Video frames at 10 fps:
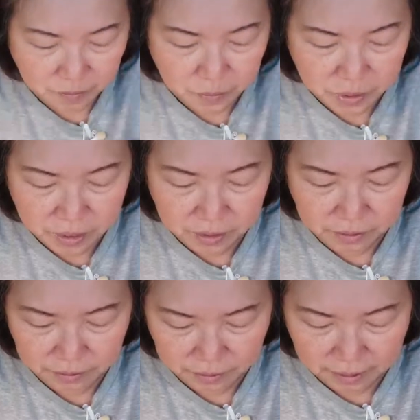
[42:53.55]
beard
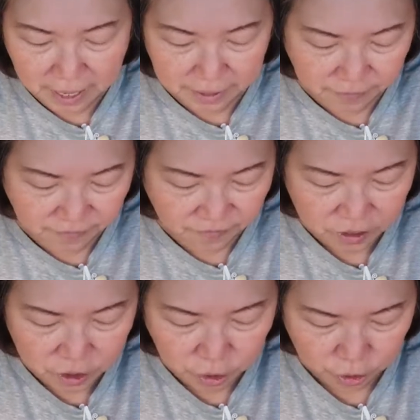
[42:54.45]
like a
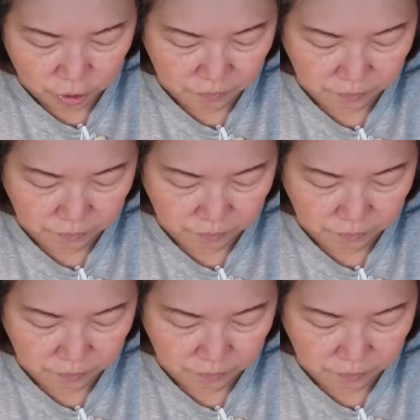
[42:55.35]
V shape.